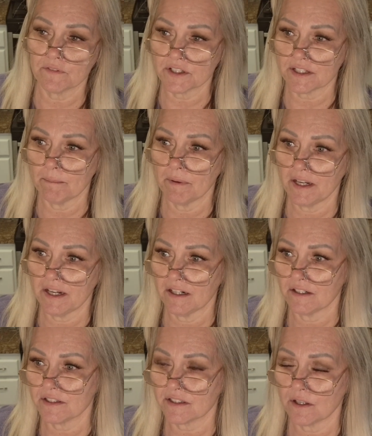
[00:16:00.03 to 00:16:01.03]
for somebody
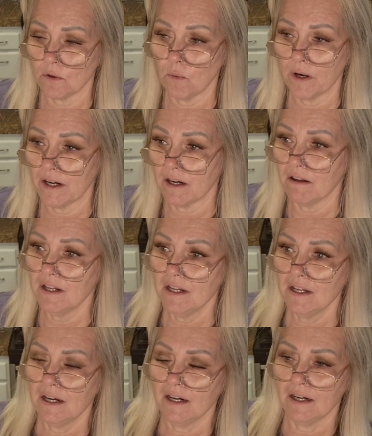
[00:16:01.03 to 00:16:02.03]
else so well
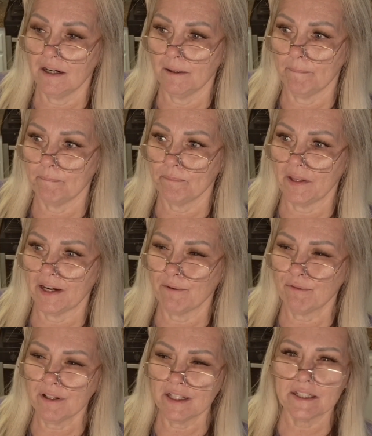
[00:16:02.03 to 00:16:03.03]
that I
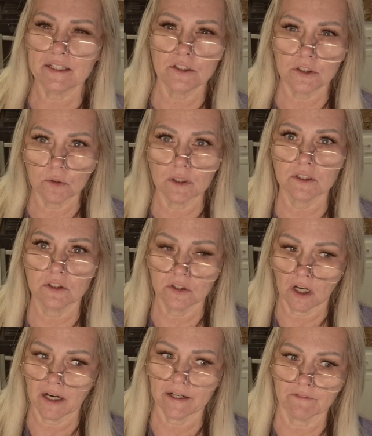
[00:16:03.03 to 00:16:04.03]
really didn't do a
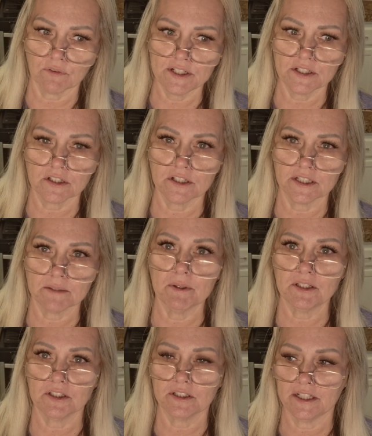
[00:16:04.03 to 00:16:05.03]
lot of research as
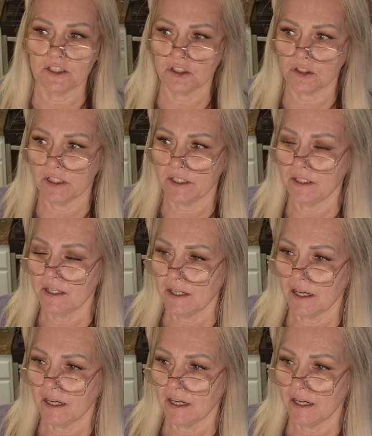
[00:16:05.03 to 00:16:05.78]
much as I should,